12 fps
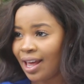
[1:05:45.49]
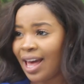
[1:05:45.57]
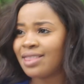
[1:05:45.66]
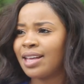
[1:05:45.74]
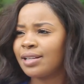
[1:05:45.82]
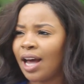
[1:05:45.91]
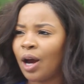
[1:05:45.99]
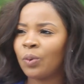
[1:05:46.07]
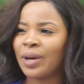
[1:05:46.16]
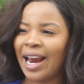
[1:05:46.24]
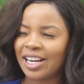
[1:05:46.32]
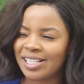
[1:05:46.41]
And that's how
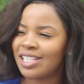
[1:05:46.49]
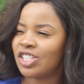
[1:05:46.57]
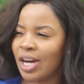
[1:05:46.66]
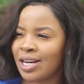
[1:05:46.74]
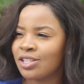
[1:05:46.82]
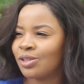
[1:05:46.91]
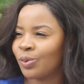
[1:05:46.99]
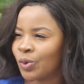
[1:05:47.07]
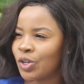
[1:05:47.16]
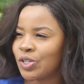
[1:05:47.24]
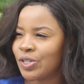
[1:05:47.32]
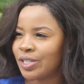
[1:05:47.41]
we actually change the
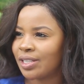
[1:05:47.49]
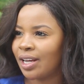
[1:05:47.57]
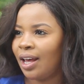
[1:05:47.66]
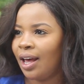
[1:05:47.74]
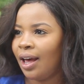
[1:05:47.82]
world,